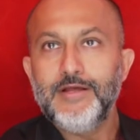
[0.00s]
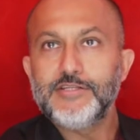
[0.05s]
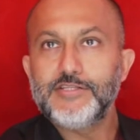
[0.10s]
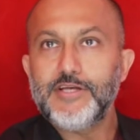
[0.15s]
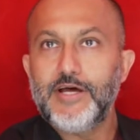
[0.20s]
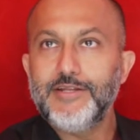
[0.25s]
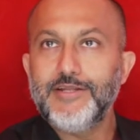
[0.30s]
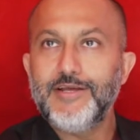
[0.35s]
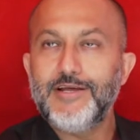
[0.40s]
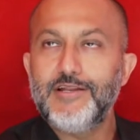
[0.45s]

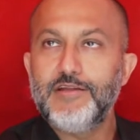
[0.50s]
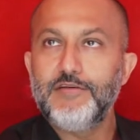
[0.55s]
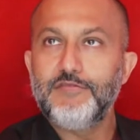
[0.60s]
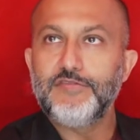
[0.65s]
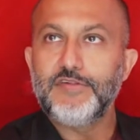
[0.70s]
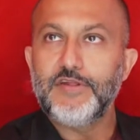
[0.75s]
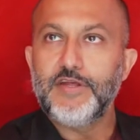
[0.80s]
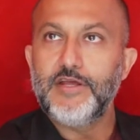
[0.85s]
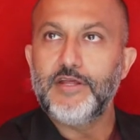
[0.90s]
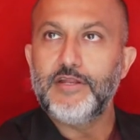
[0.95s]
Tanya
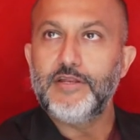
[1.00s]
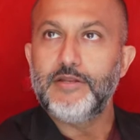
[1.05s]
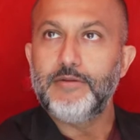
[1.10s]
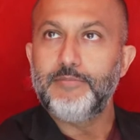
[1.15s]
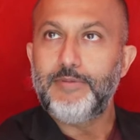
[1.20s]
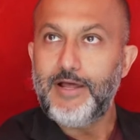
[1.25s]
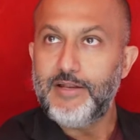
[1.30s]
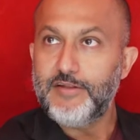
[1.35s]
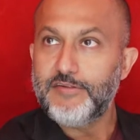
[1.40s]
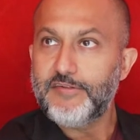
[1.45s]
lives in
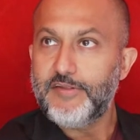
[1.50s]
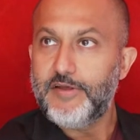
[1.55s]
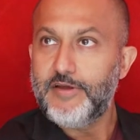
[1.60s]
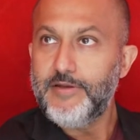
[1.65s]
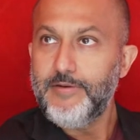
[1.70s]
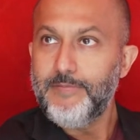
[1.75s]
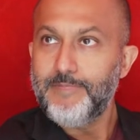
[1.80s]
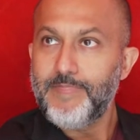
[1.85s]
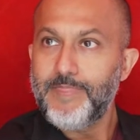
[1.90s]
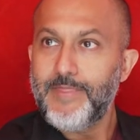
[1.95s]

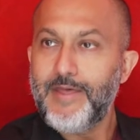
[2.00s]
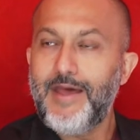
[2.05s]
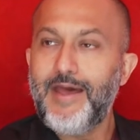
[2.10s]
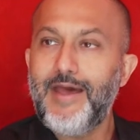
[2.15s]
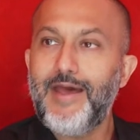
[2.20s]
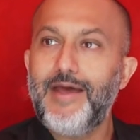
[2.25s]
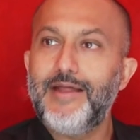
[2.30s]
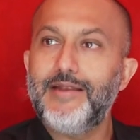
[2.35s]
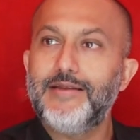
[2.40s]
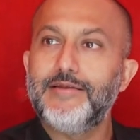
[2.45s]
Palestine,
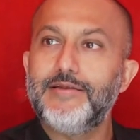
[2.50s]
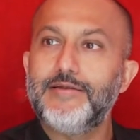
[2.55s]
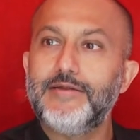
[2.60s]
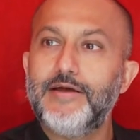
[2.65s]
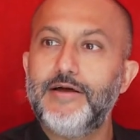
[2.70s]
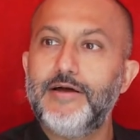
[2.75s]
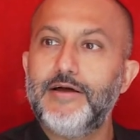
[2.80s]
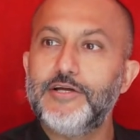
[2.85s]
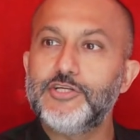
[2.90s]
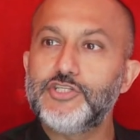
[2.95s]
and
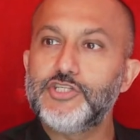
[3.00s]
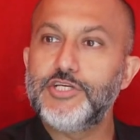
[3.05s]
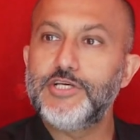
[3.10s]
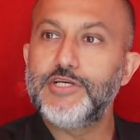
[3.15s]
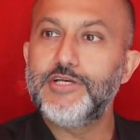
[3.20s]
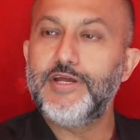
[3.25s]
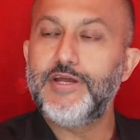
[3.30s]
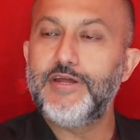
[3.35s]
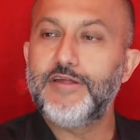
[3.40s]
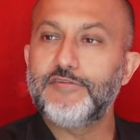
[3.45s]

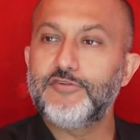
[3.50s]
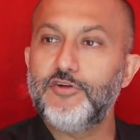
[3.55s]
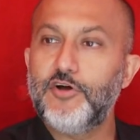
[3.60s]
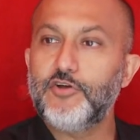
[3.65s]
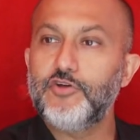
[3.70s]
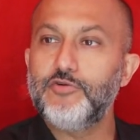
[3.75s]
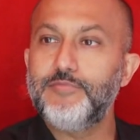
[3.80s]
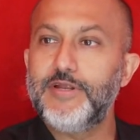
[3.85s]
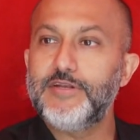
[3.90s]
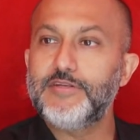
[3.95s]
she is
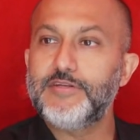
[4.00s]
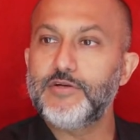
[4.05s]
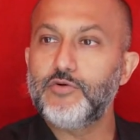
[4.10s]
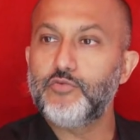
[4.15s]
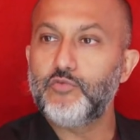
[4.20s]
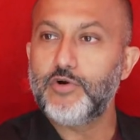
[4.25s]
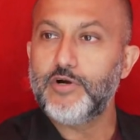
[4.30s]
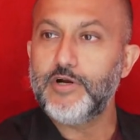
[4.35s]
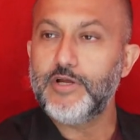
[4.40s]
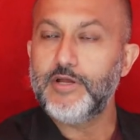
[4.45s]

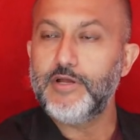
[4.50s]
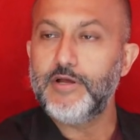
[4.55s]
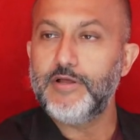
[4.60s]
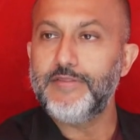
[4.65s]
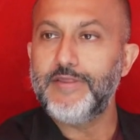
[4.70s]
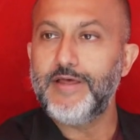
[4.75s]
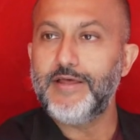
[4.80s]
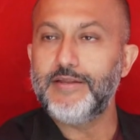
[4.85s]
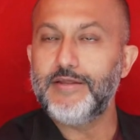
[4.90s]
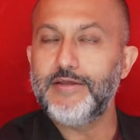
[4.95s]
documenting work
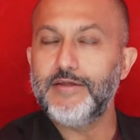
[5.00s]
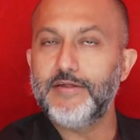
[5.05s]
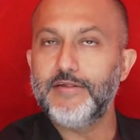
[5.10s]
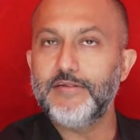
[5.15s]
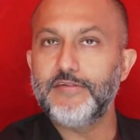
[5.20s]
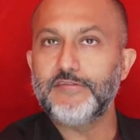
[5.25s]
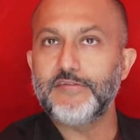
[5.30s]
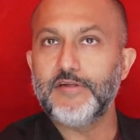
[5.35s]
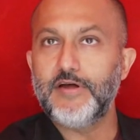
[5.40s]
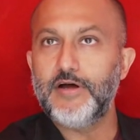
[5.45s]
that
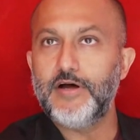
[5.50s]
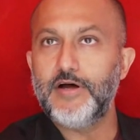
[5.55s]
is,